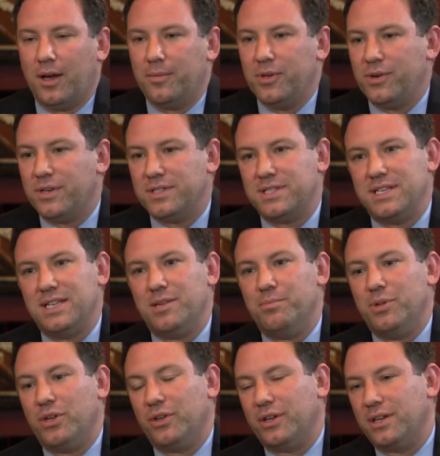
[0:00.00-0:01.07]
You can see the
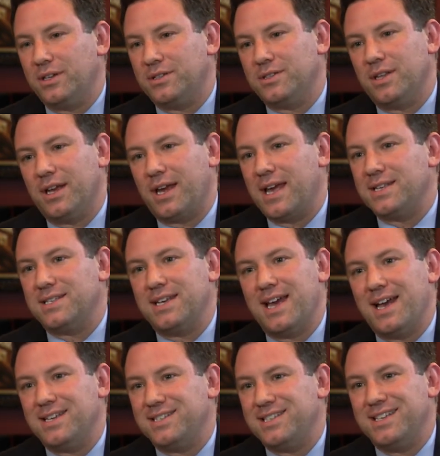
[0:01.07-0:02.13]
buildings like
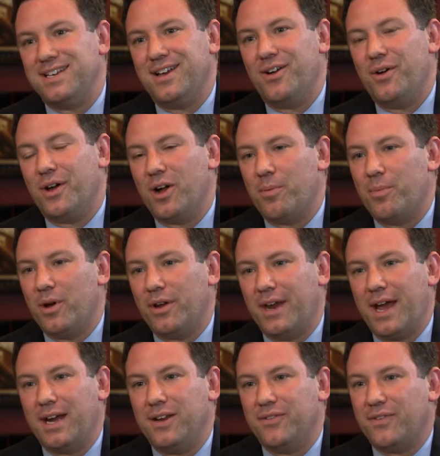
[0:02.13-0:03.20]
SAIC going up on
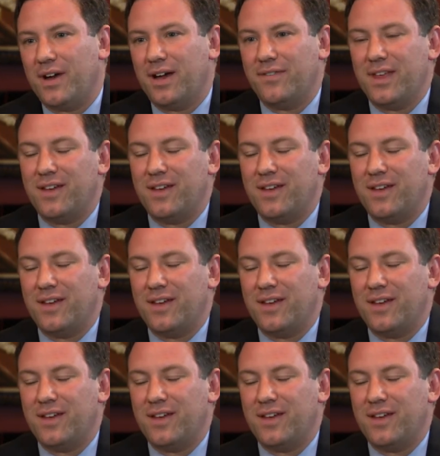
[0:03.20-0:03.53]
95.